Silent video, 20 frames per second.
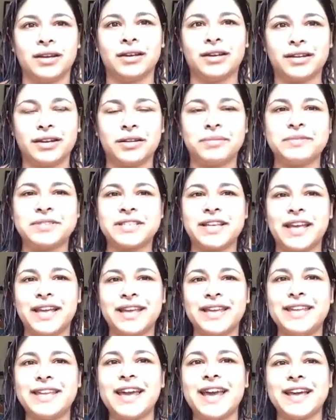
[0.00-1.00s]
and I'm
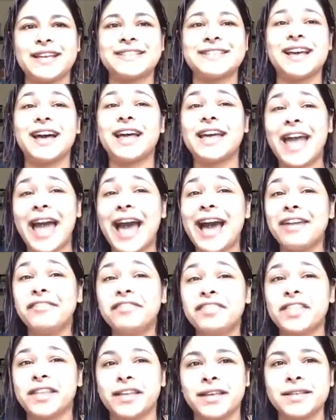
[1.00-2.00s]
saying, yes, I
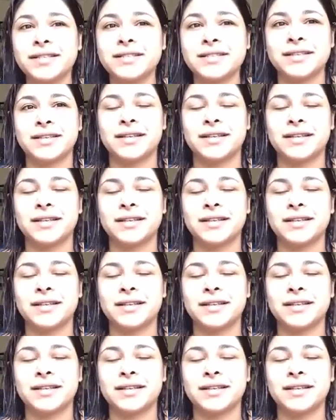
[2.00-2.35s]
have this.